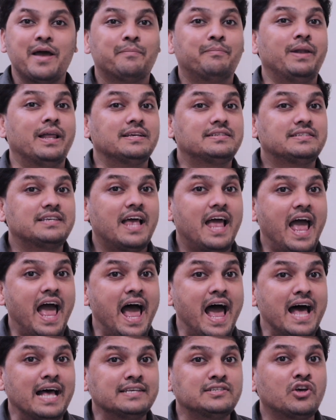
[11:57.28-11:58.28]
plus
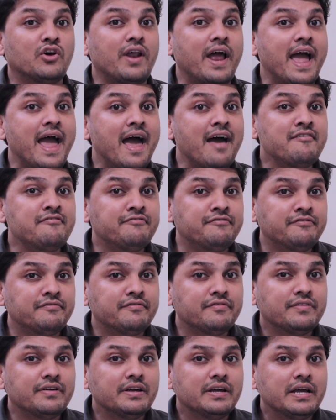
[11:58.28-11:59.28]
has or have,
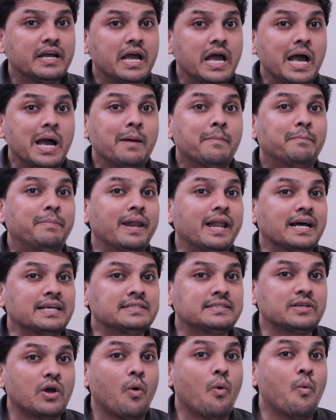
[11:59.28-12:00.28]

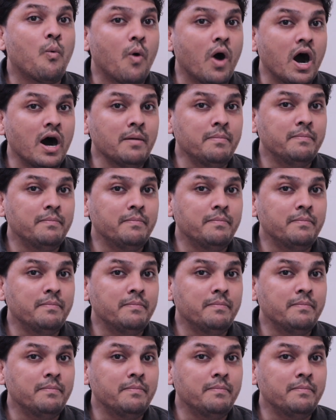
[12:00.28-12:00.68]
plus verb